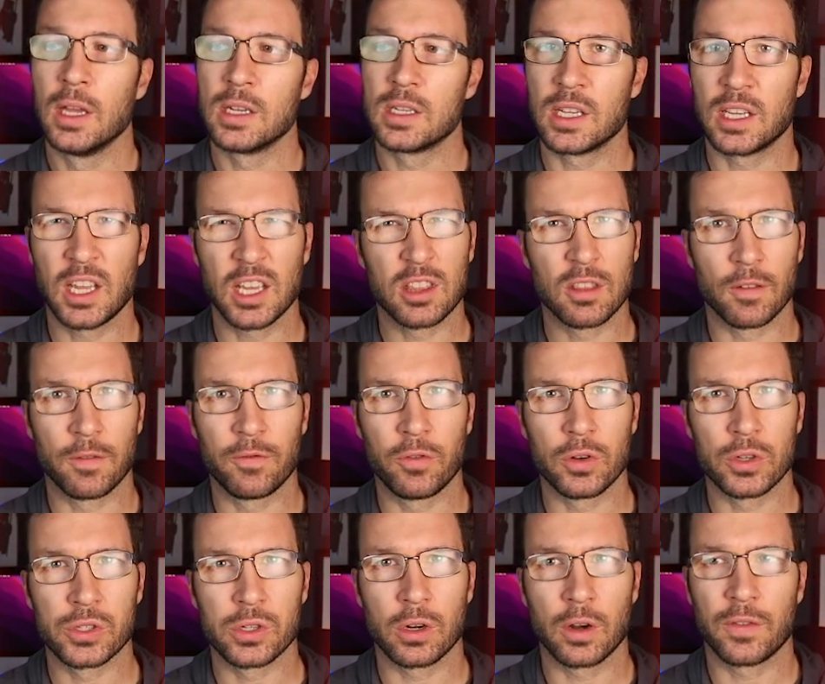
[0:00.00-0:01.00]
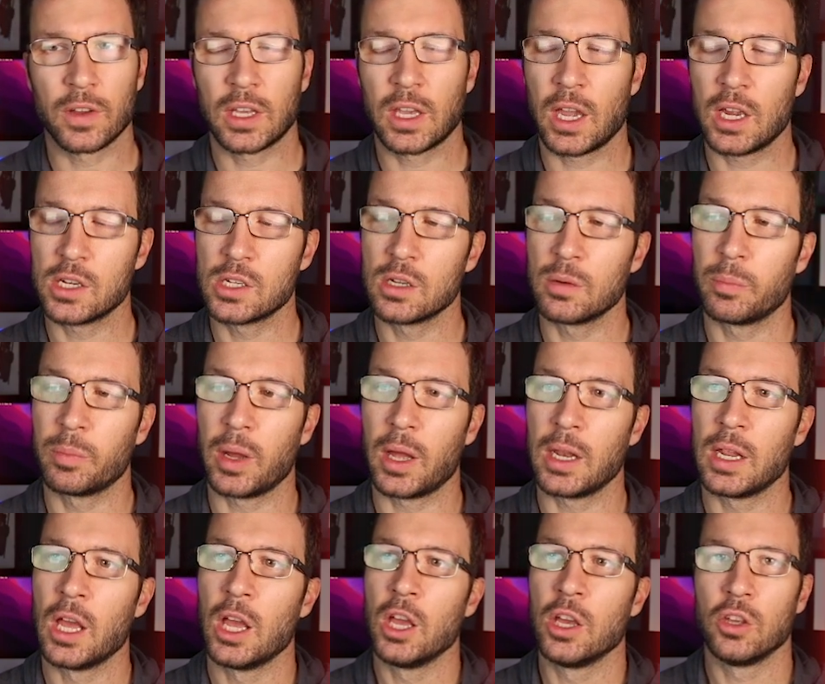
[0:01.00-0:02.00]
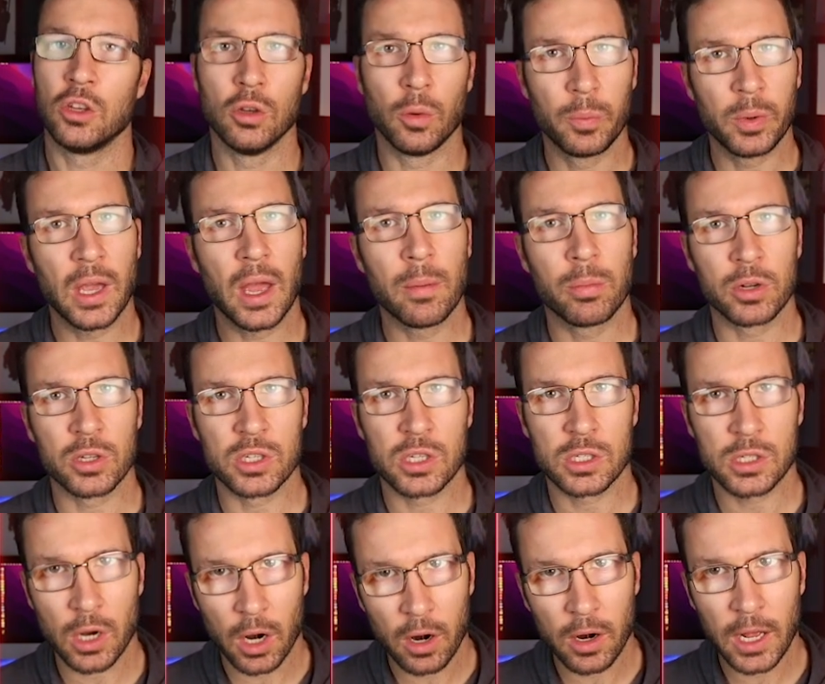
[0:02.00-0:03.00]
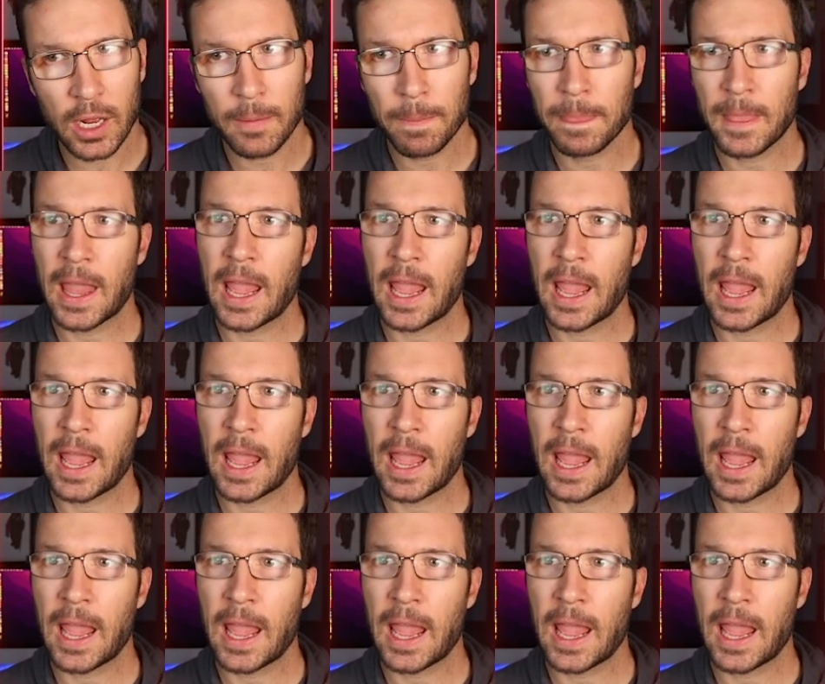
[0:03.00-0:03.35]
to get the full certification, but you'll be able to start it,